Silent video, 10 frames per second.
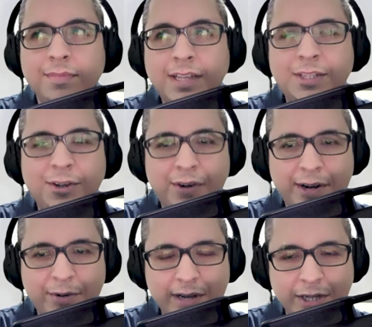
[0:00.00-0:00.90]
Mm, that's a
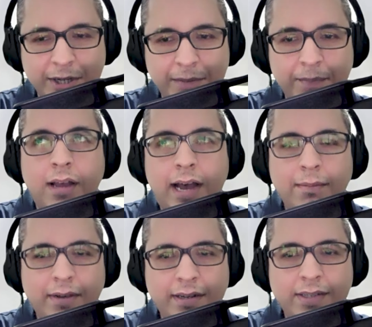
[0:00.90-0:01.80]
great question. Mm-hmm.
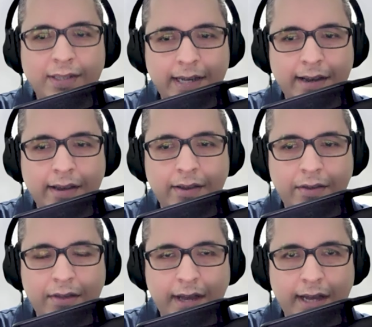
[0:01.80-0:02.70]
I'm going to say
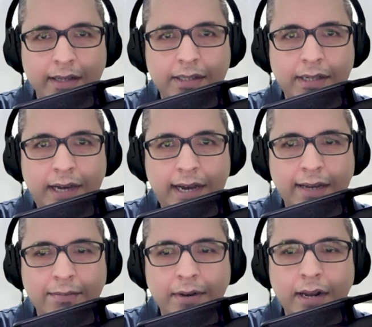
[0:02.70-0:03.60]
that I
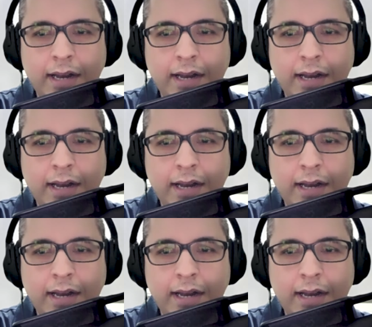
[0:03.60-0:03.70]
am